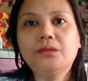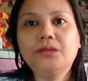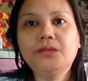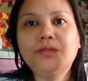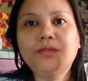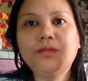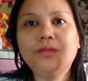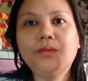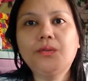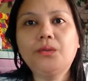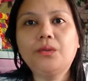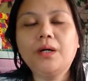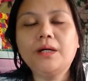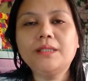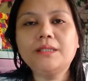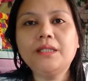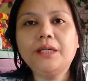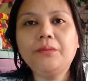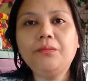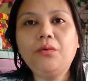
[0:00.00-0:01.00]
So
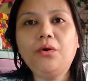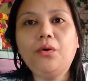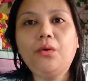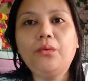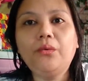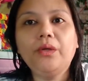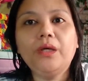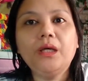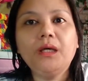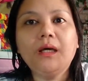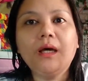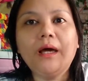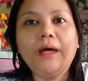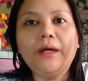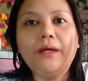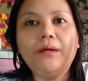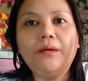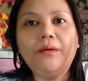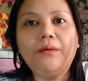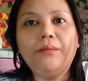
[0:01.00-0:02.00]
as I'm going,
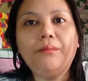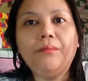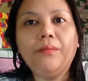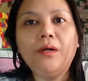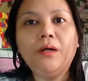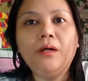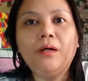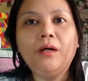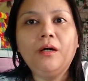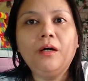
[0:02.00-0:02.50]
I am